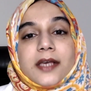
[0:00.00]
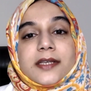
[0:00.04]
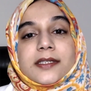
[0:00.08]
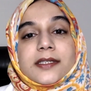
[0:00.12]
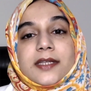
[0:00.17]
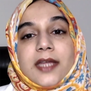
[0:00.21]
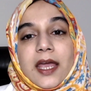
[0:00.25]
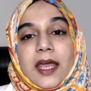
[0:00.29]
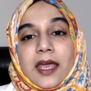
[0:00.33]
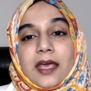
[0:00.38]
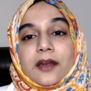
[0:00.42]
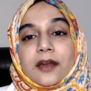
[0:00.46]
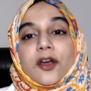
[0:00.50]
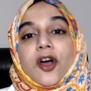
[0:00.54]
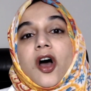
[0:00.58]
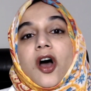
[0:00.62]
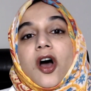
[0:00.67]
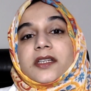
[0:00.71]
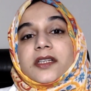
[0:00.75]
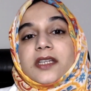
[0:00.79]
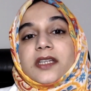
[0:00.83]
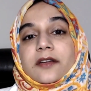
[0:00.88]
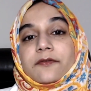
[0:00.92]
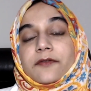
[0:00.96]
they can cause
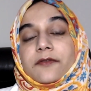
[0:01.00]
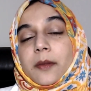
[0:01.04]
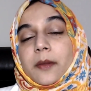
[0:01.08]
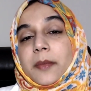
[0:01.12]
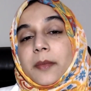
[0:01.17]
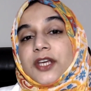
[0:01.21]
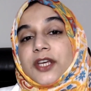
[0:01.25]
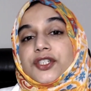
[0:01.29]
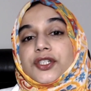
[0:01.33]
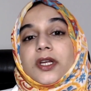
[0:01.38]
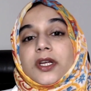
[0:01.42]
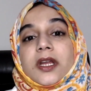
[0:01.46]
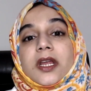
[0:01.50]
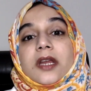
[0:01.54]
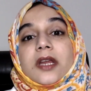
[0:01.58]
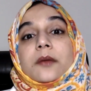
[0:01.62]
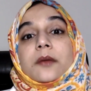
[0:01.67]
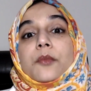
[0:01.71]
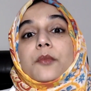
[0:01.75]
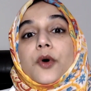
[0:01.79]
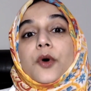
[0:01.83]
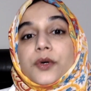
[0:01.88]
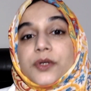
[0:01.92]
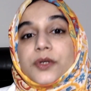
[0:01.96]
inflammation in
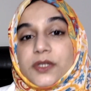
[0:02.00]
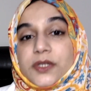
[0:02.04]
most